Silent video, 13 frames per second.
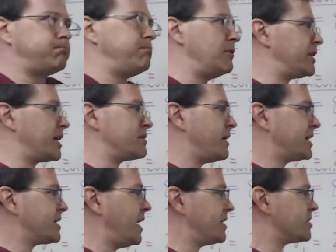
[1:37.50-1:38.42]
It doesn't make
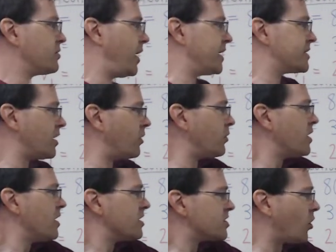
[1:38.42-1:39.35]
sense, right?
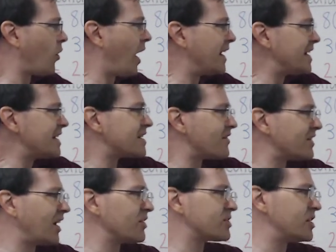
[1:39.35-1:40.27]
So, so I need
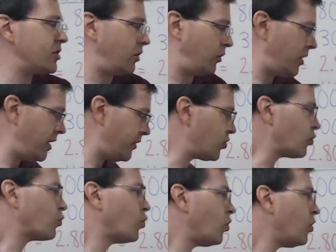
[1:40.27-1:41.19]
something else to do. The
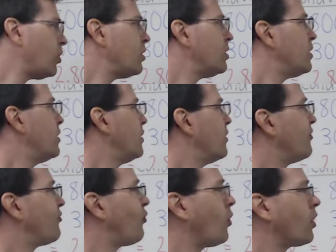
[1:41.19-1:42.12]
rule
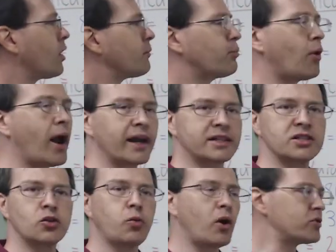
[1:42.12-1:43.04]
for products
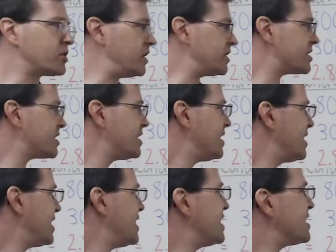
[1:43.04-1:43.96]
and
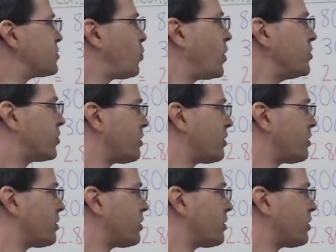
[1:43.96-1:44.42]
quotients is what you